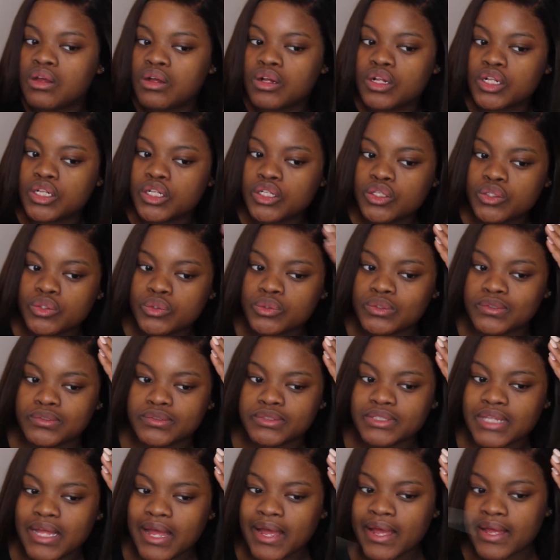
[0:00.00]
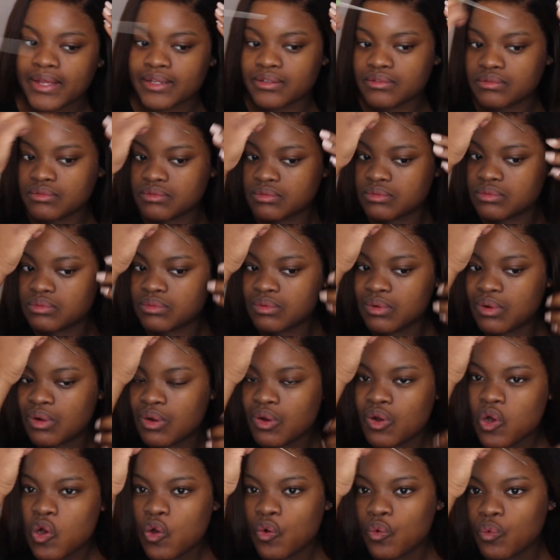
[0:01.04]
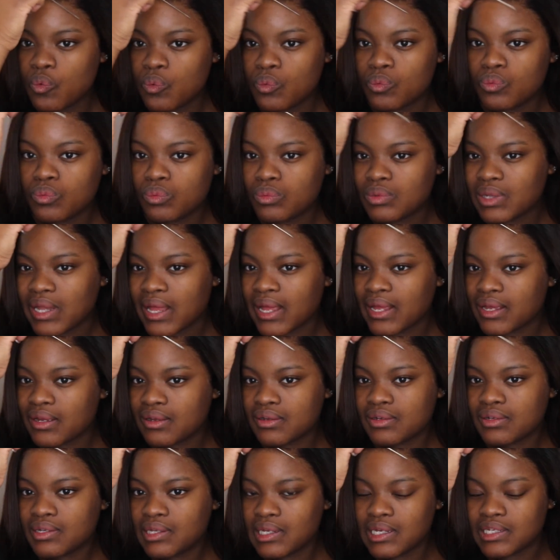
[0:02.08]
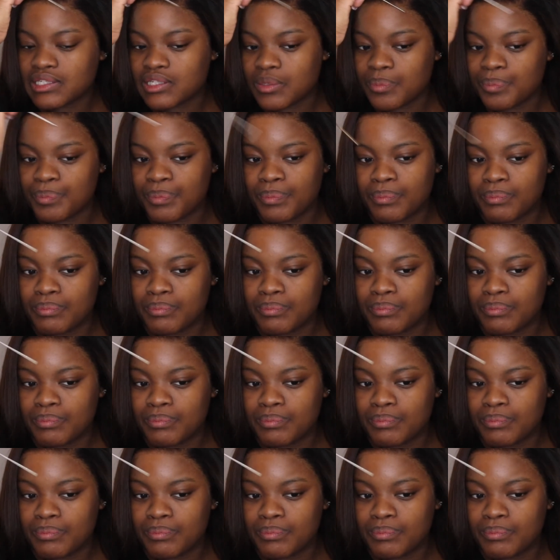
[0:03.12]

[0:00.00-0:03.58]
glue that like is a